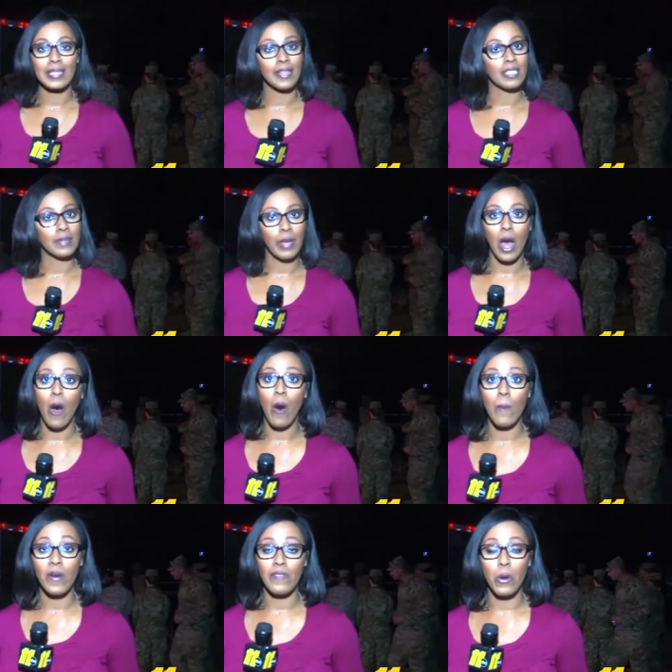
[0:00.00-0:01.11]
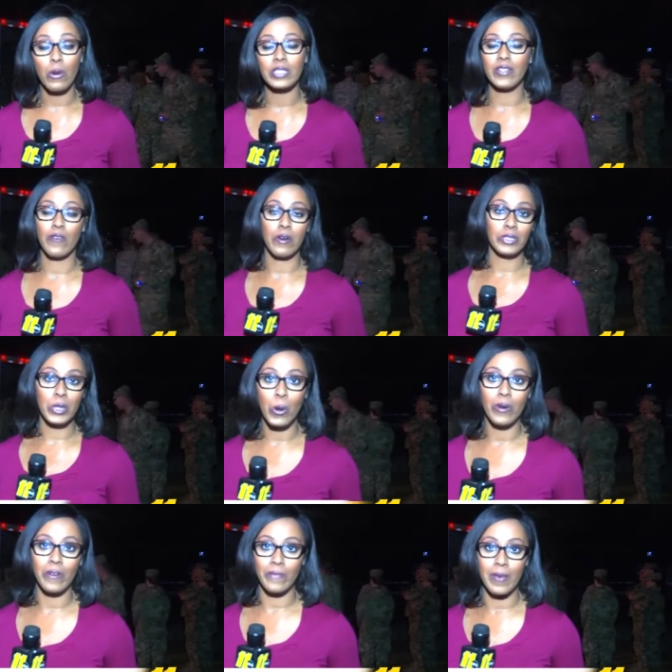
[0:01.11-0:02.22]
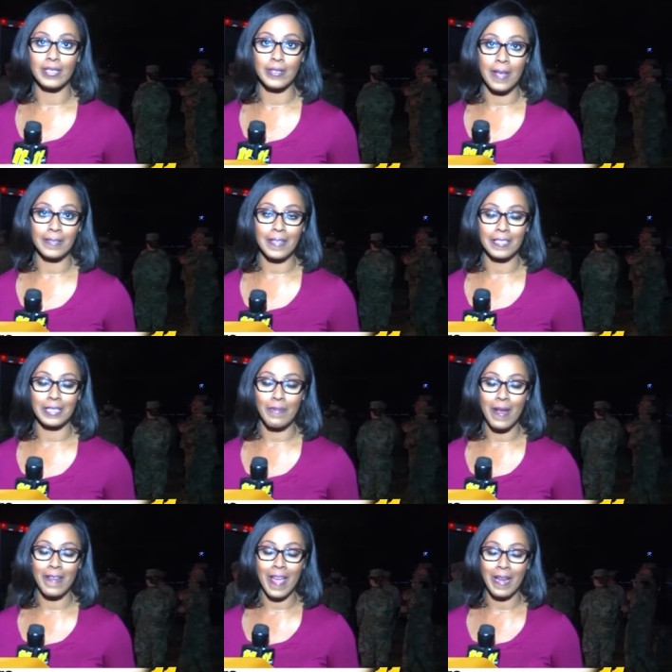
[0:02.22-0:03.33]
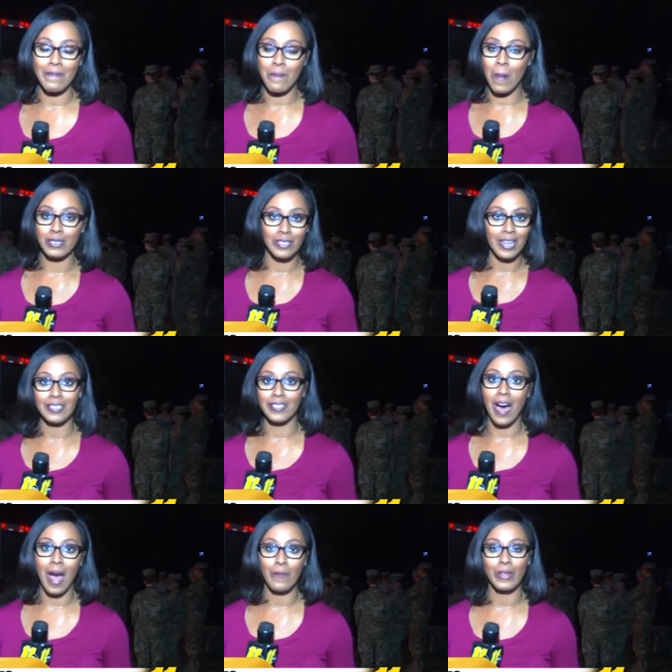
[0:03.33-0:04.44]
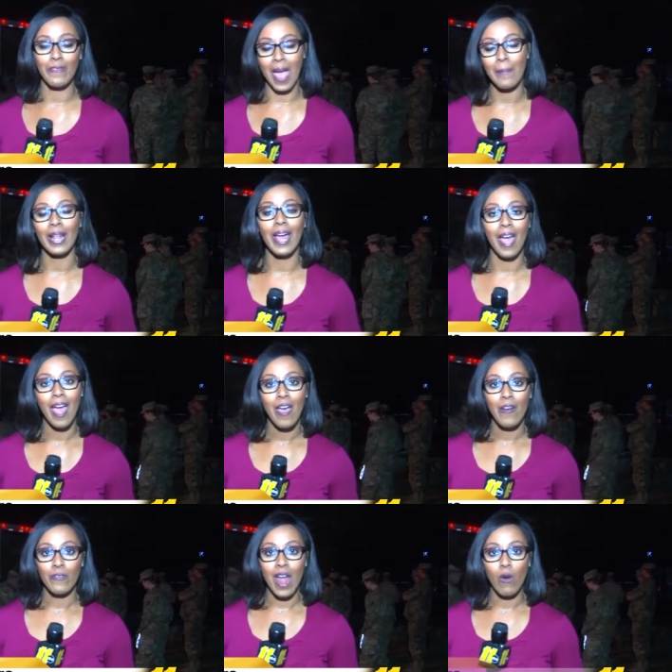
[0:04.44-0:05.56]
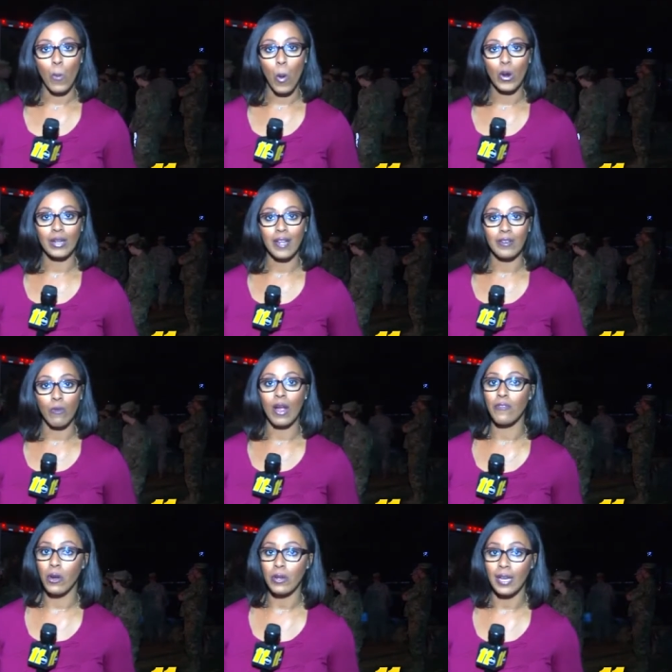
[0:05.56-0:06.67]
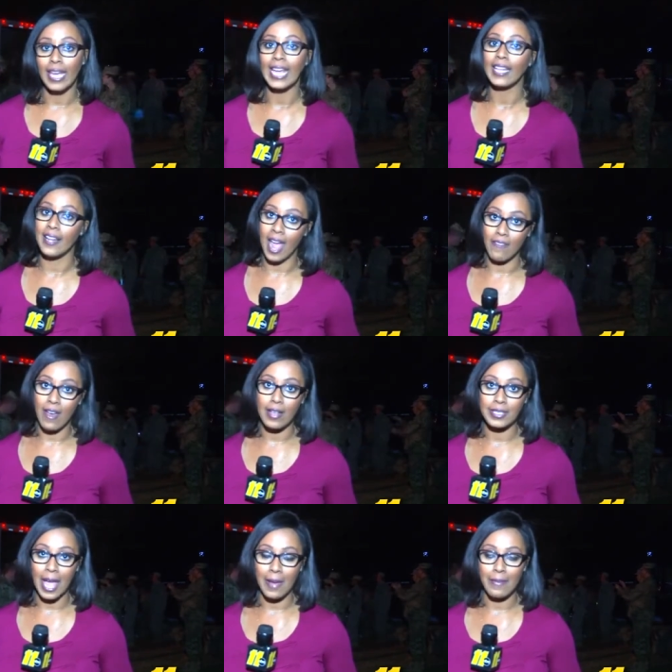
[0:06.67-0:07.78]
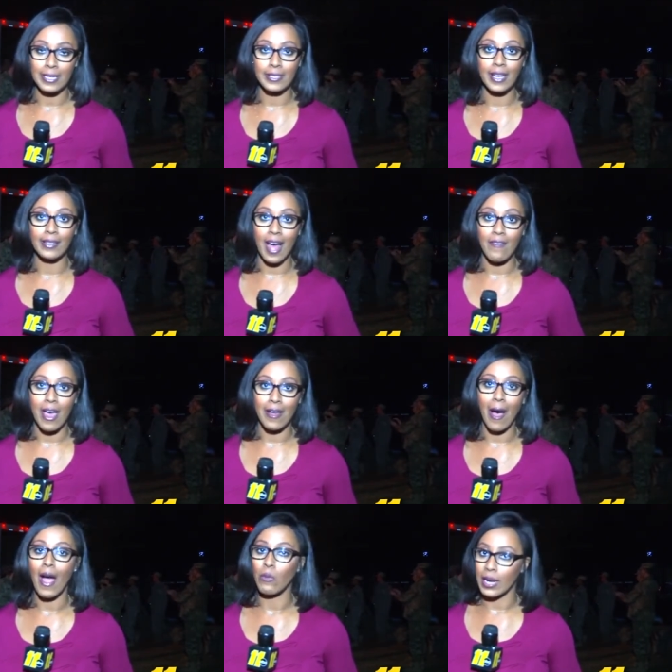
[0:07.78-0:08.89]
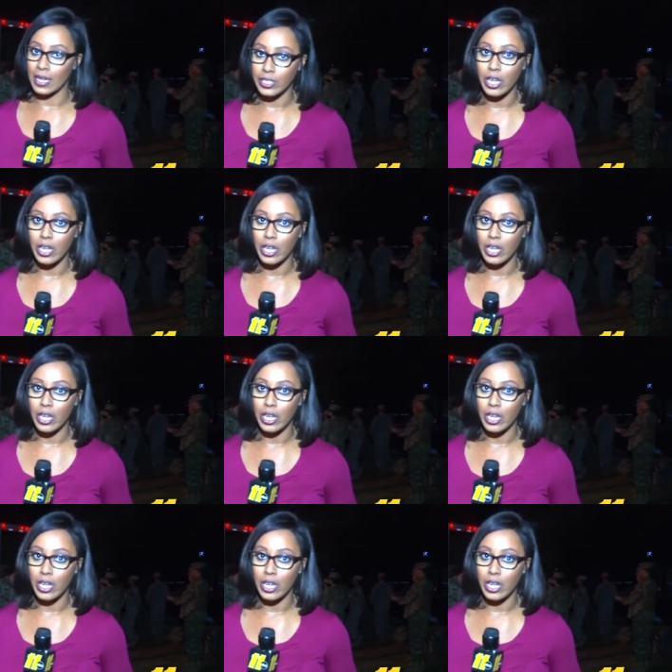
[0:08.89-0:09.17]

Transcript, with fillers: it's good to be home. Of course, the first order of business is spending much needed time with family. We're now reporting in Raeford, Akilah Davis, ABC 11 Eyewitness